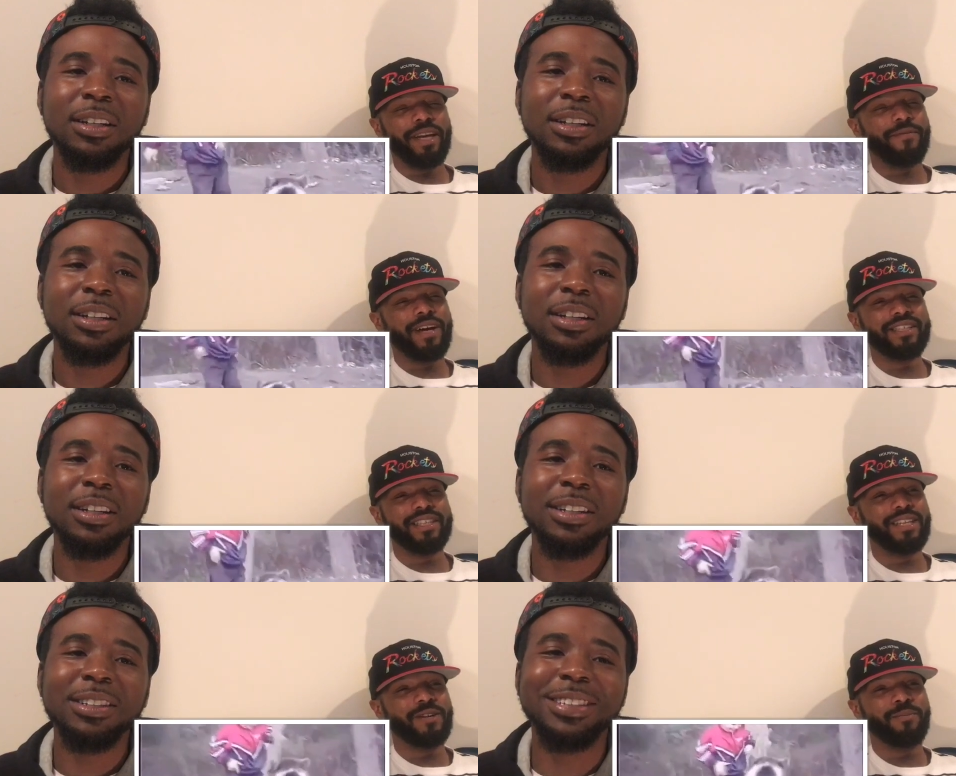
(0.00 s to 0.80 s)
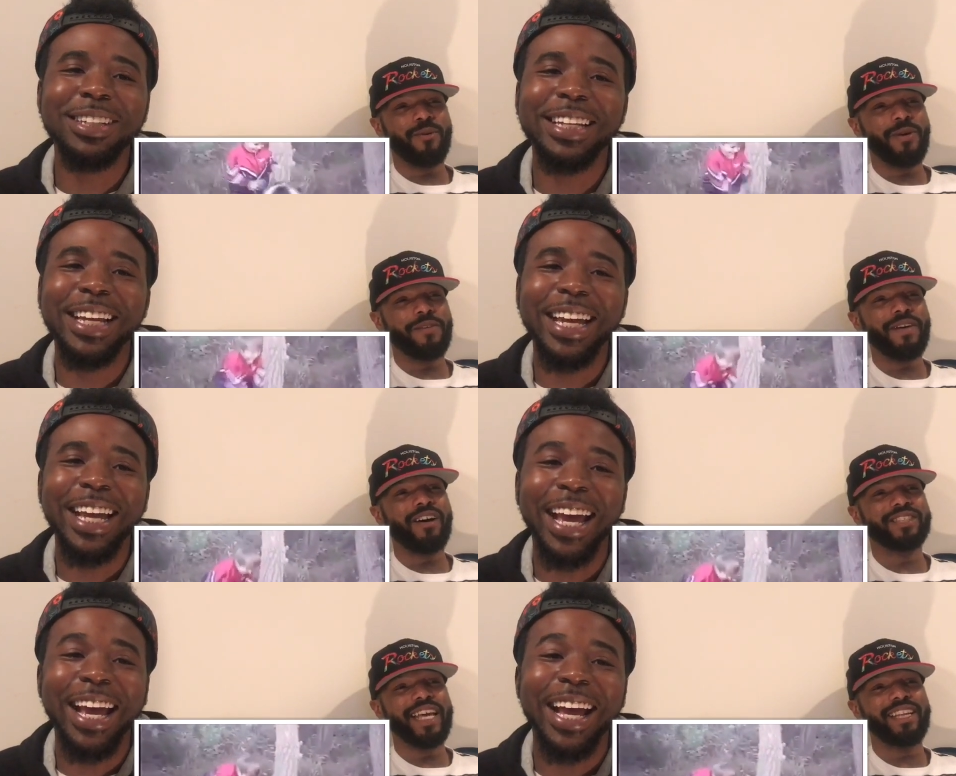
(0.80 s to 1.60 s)
Speaker 1: man, if I was a little boy, if I
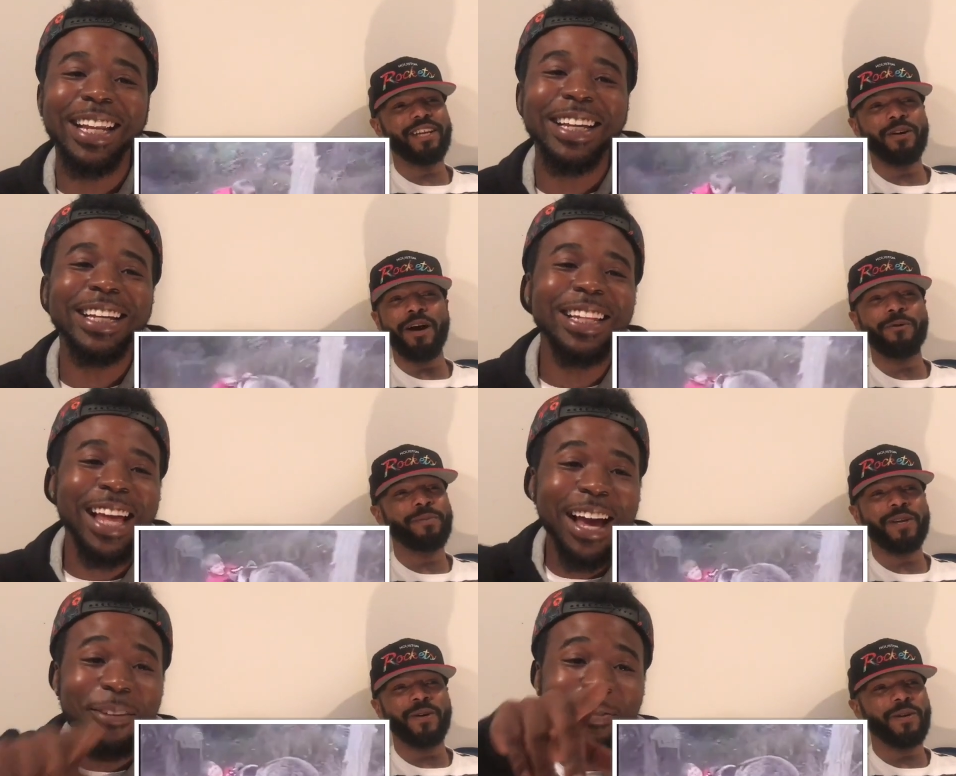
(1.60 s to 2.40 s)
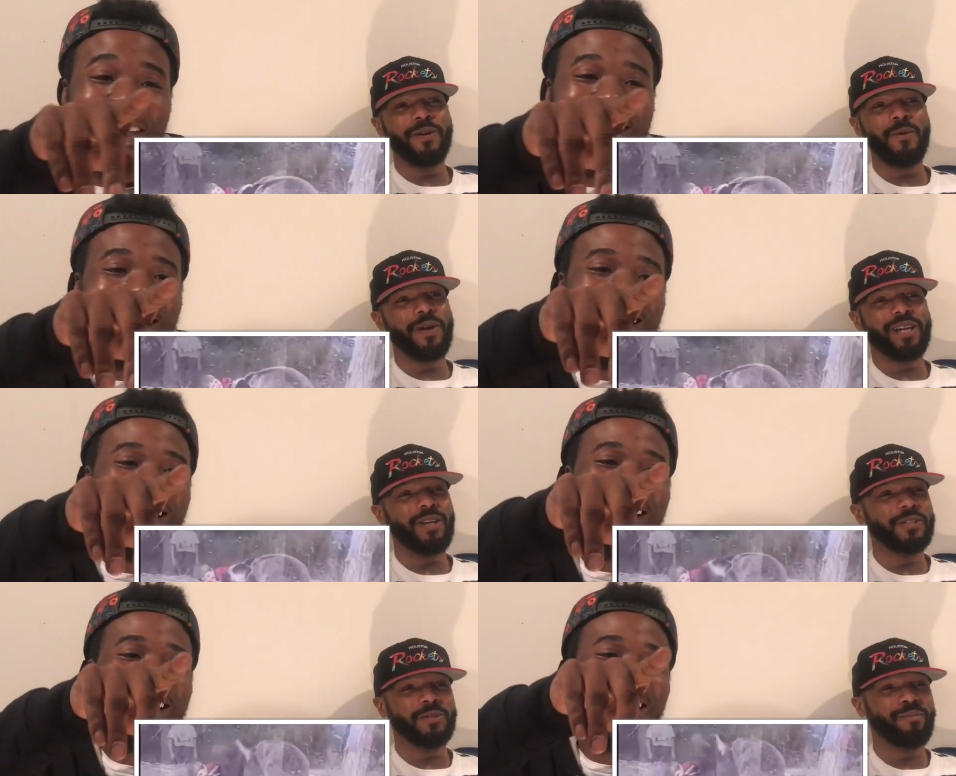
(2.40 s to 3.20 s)
was that little, I wouldn't be going nowhere
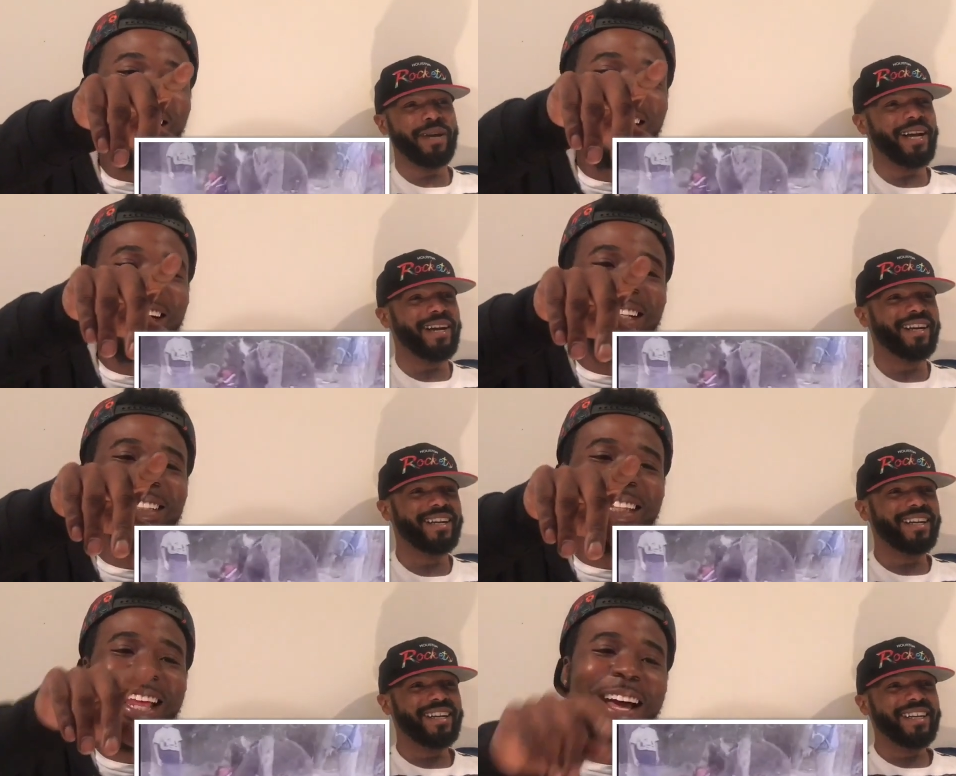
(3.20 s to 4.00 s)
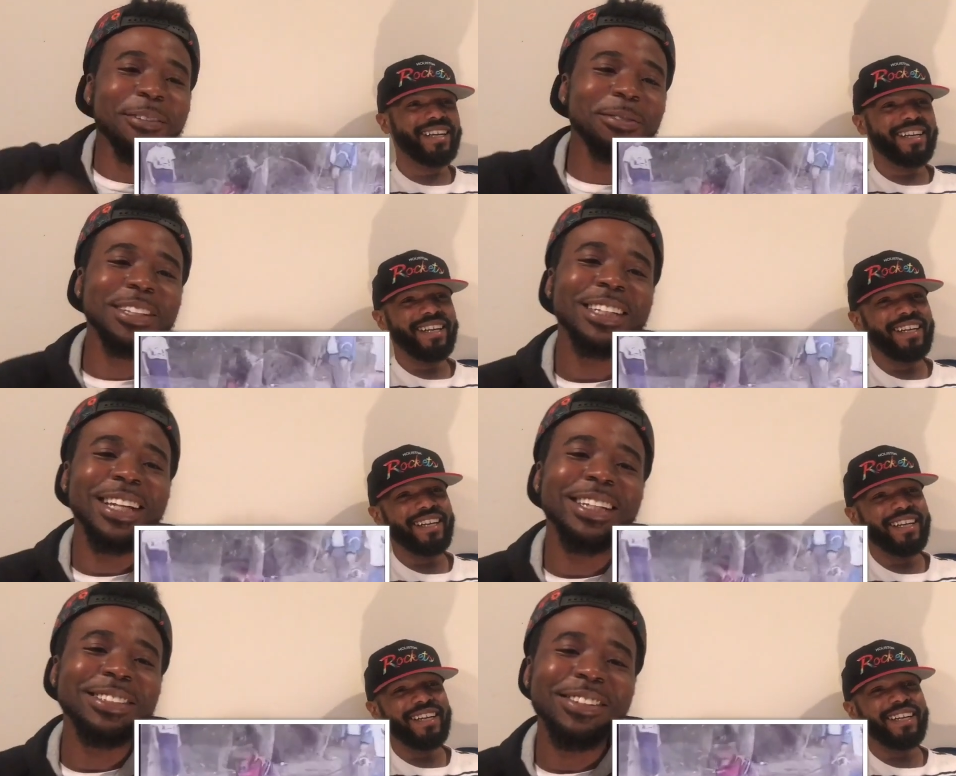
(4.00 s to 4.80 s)
close to a bear. Look, he's
Speaker 2: laughing.
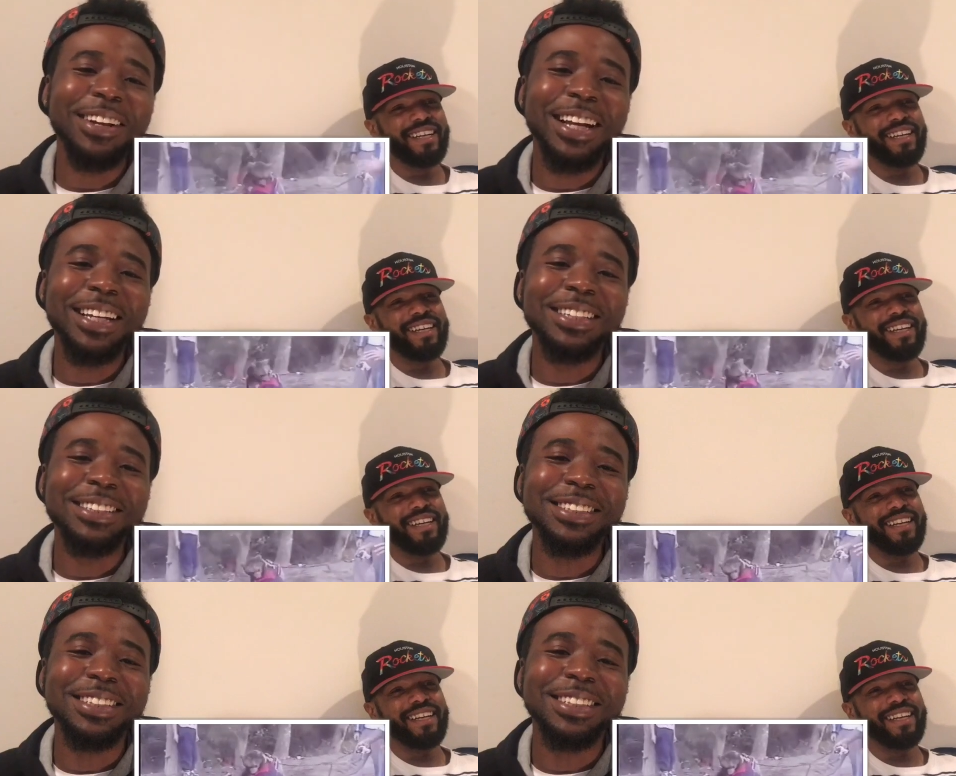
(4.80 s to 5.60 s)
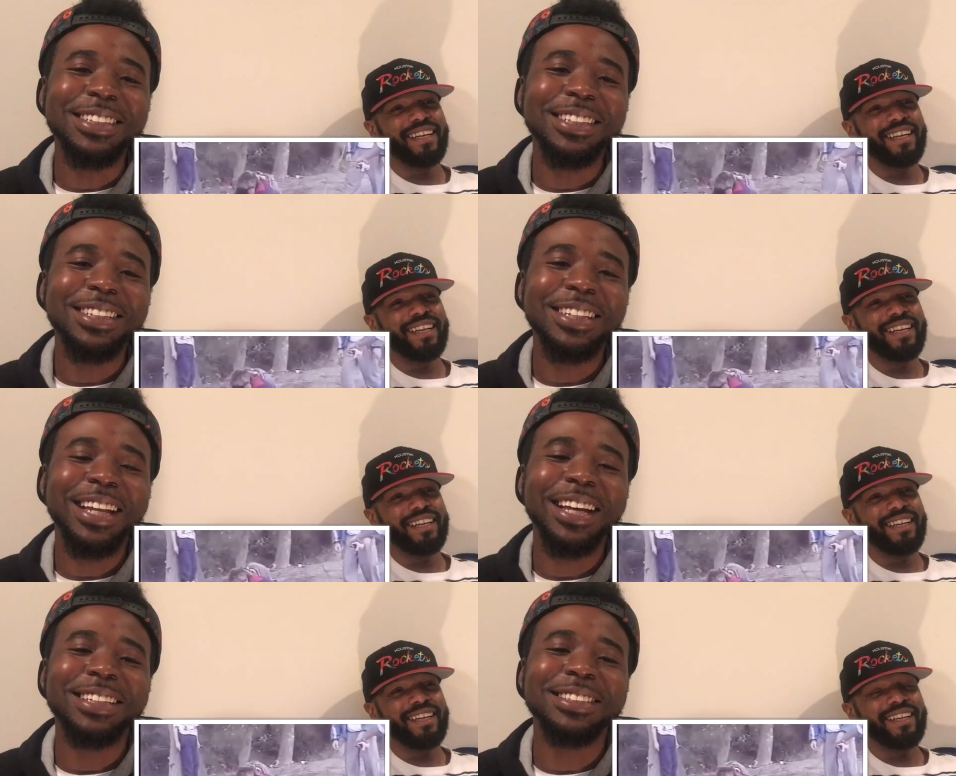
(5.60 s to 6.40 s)
That's crazy.
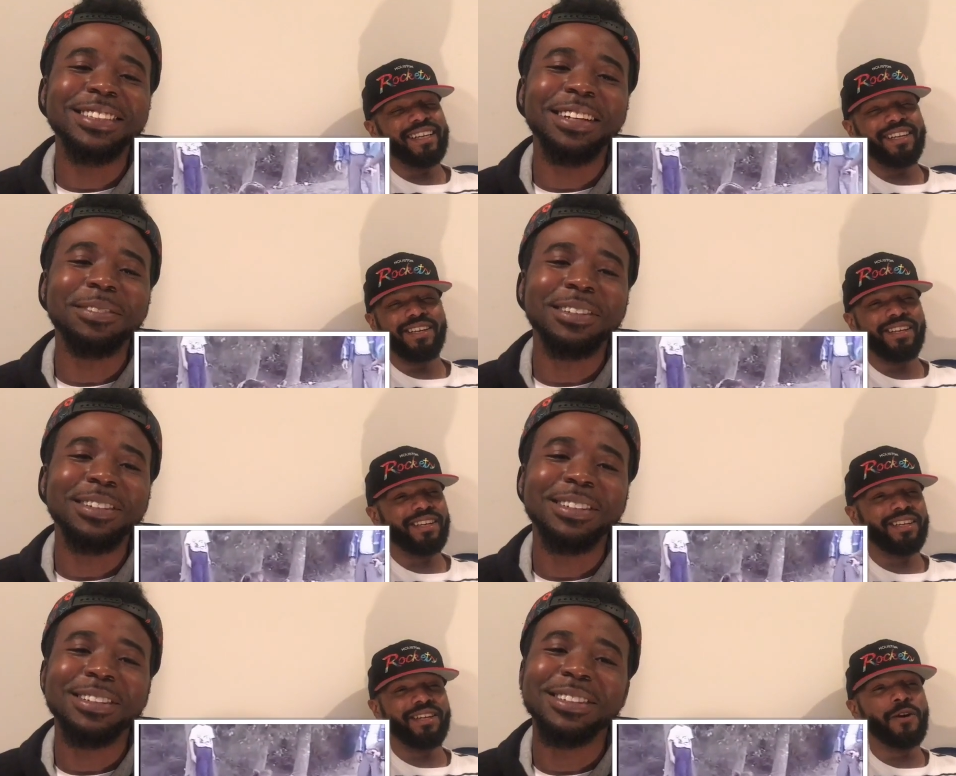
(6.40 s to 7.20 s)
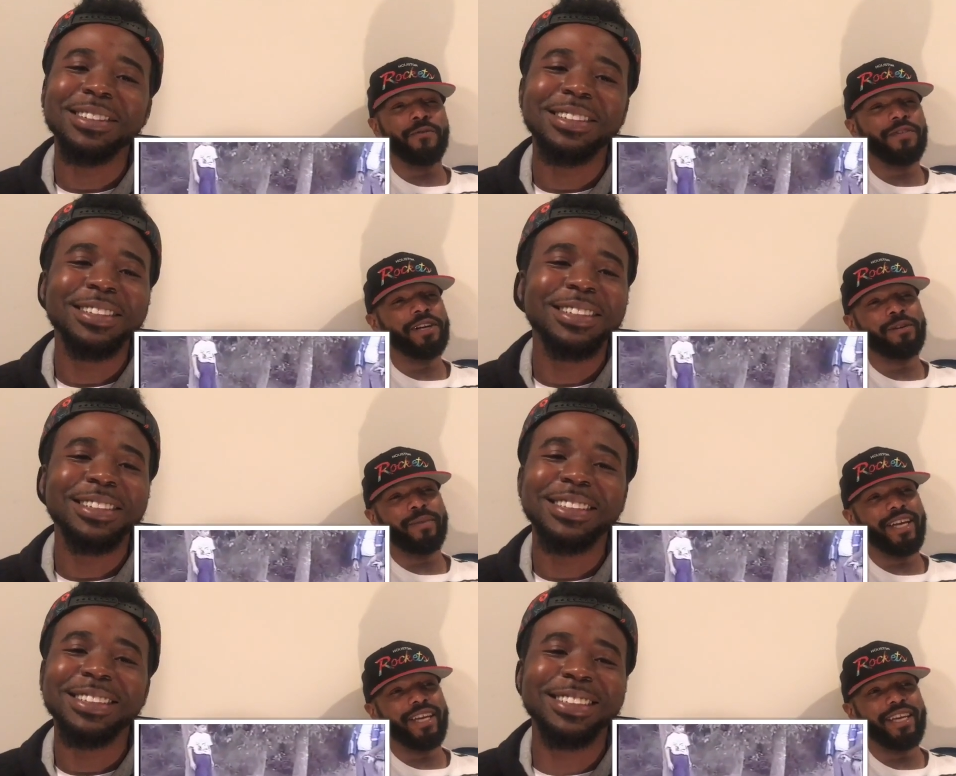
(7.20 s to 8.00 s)
Speaker 1: 97. No fear,
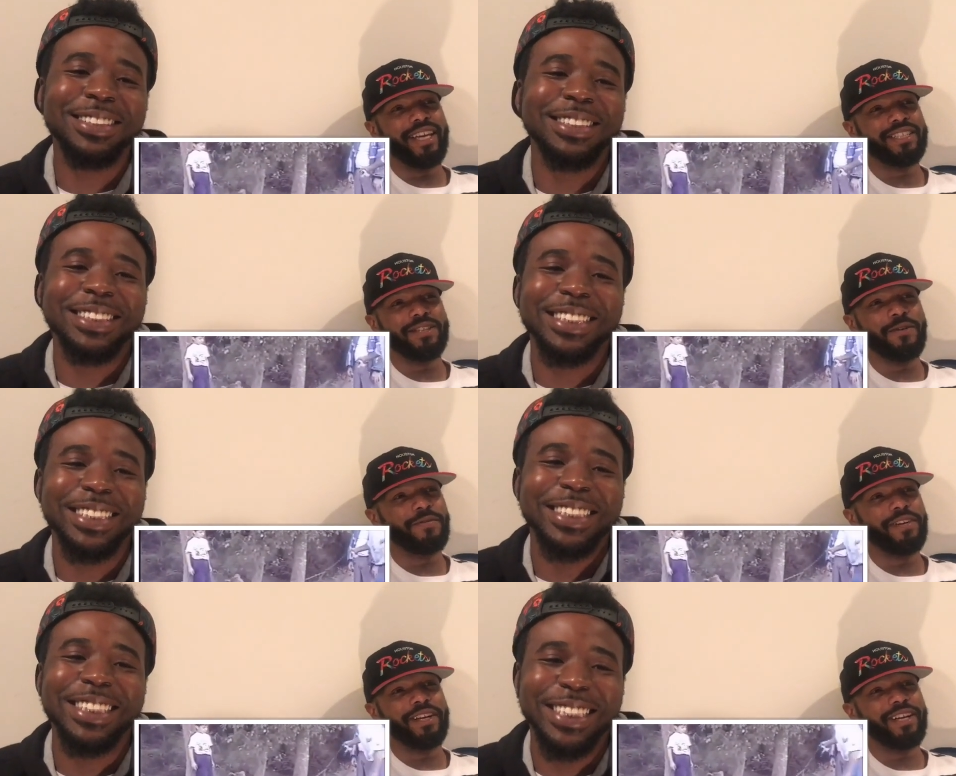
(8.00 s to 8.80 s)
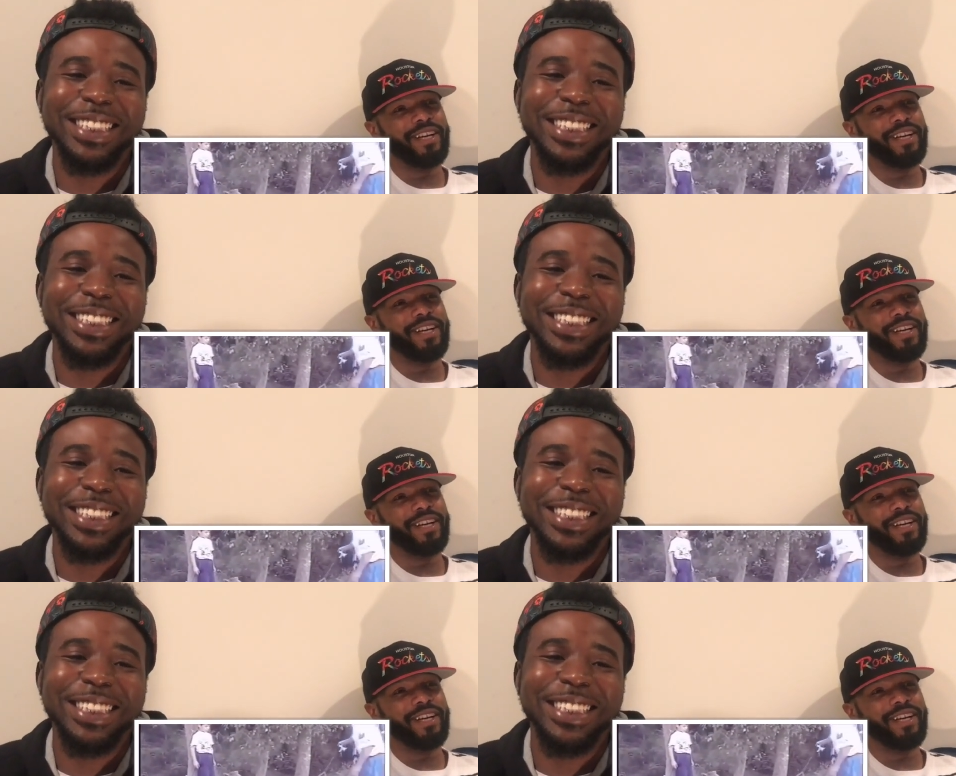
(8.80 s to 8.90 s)
man. He has no fear.